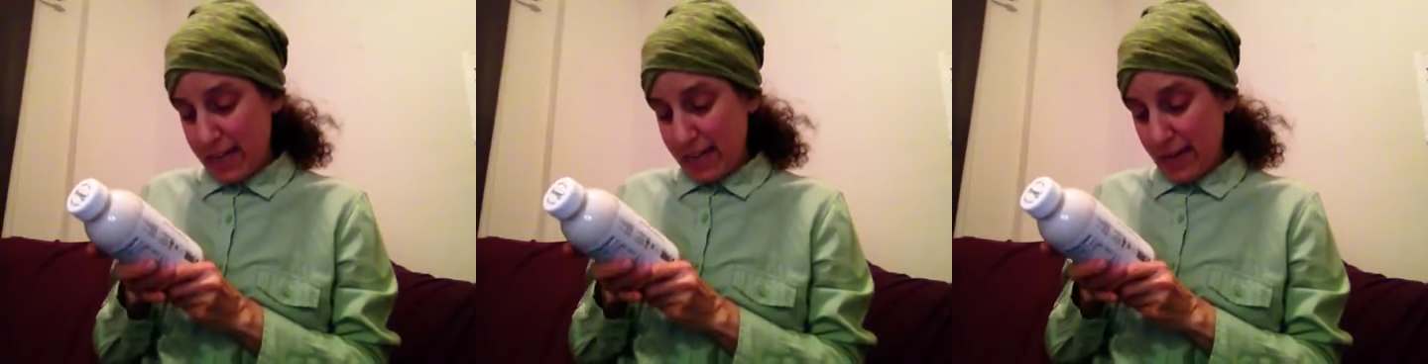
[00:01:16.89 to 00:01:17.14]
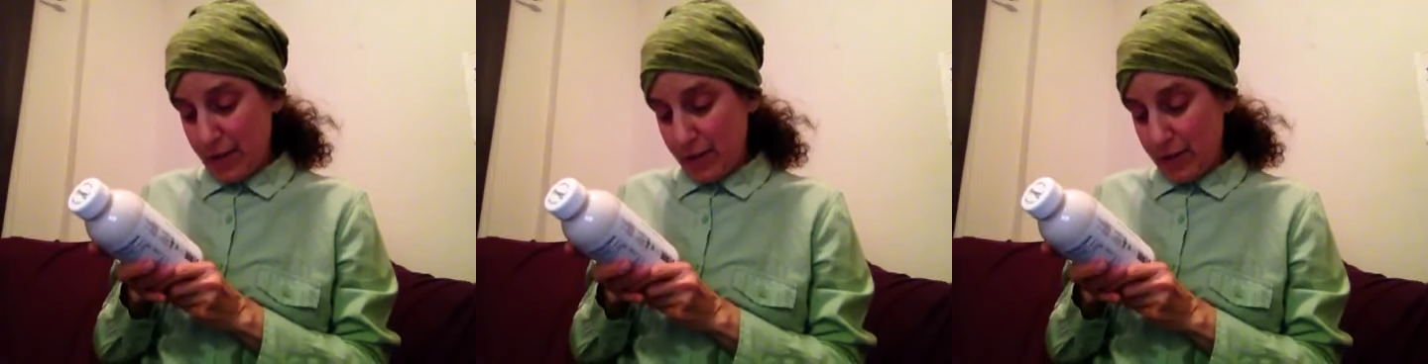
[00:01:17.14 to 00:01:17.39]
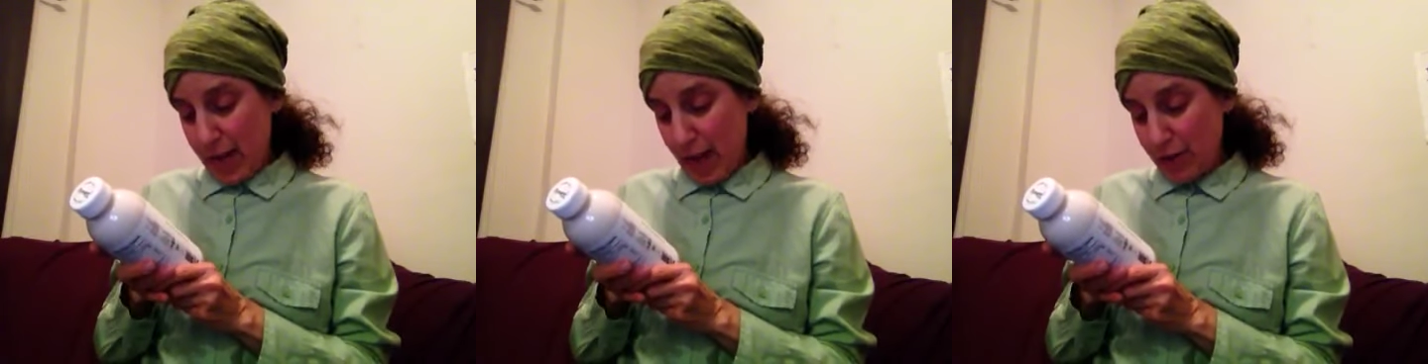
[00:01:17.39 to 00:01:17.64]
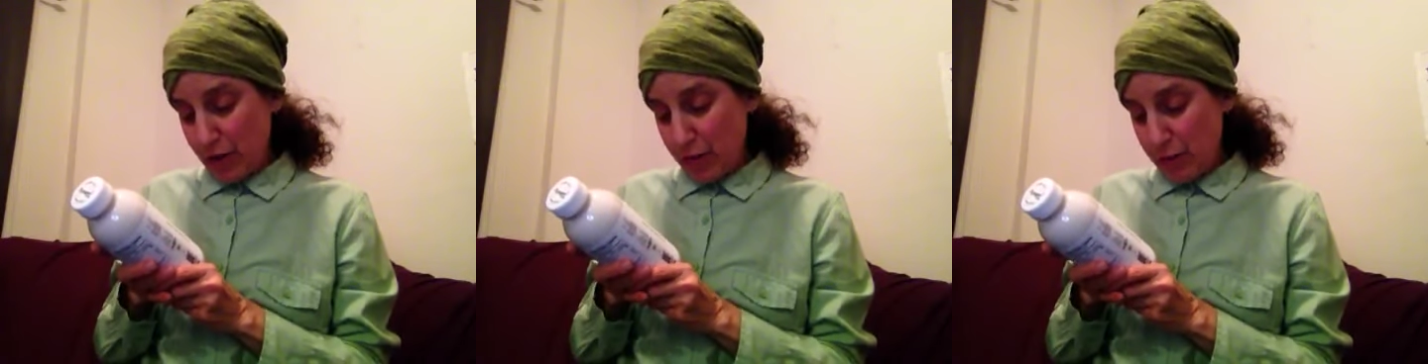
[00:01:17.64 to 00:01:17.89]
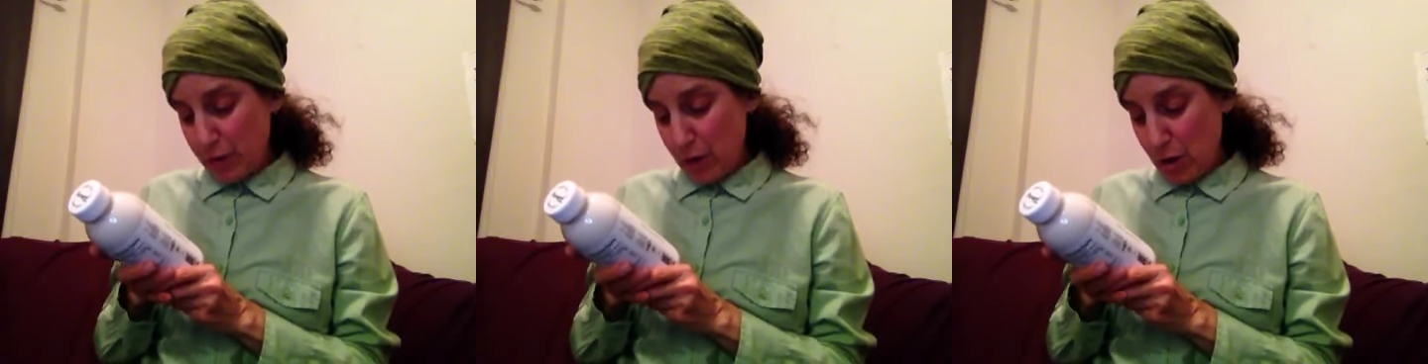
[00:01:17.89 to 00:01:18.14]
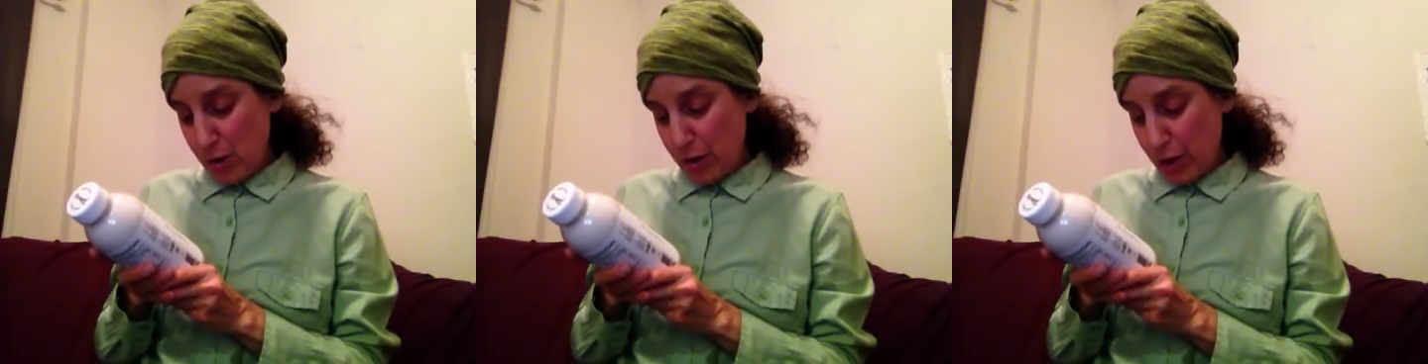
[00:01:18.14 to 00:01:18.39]
They use cashew milk,
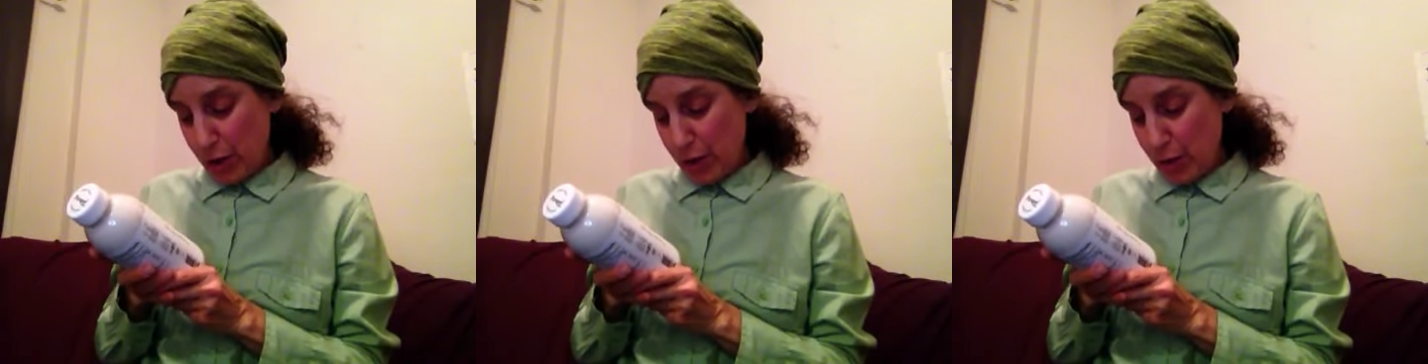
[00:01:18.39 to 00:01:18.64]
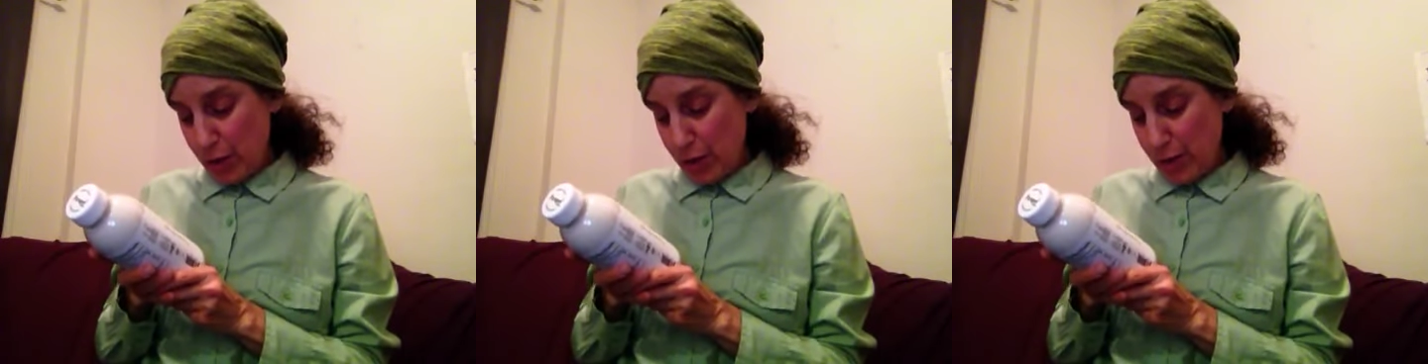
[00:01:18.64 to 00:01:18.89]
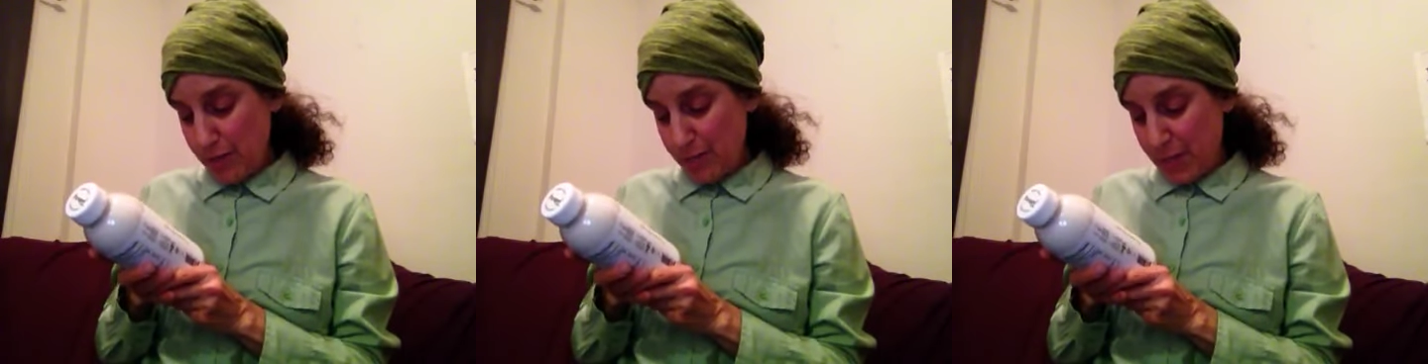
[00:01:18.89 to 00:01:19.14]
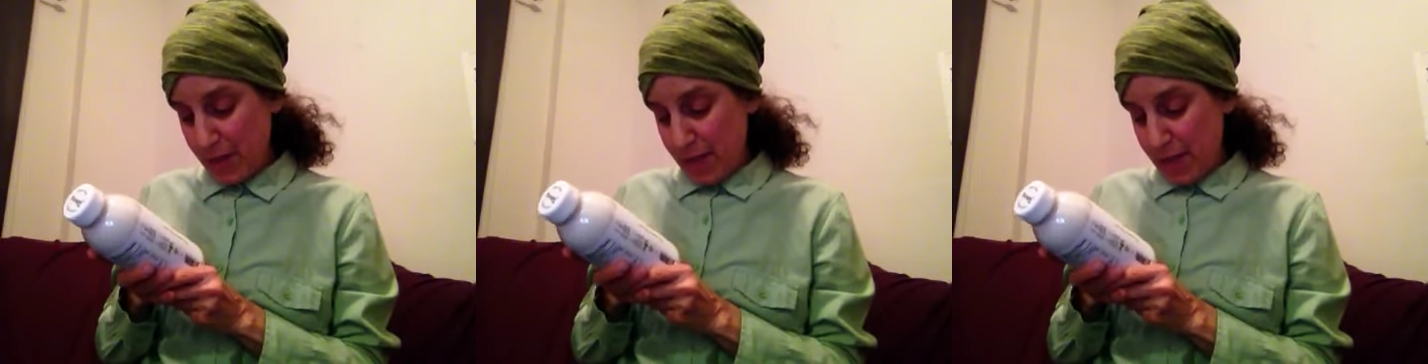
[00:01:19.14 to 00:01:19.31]
coconut cream.